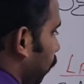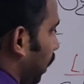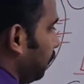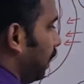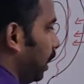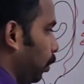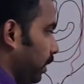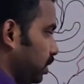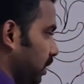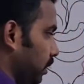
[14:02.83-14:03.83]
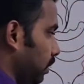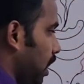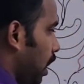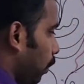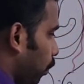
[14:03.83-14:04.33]
One mark question:
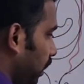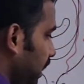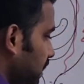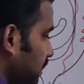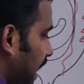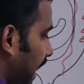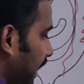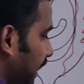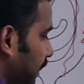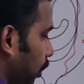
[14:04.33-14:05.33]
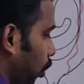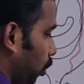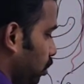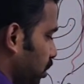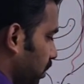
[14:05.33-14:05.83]
what is there in the
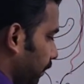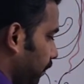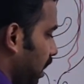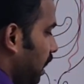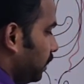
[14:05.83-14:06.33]
colostrum?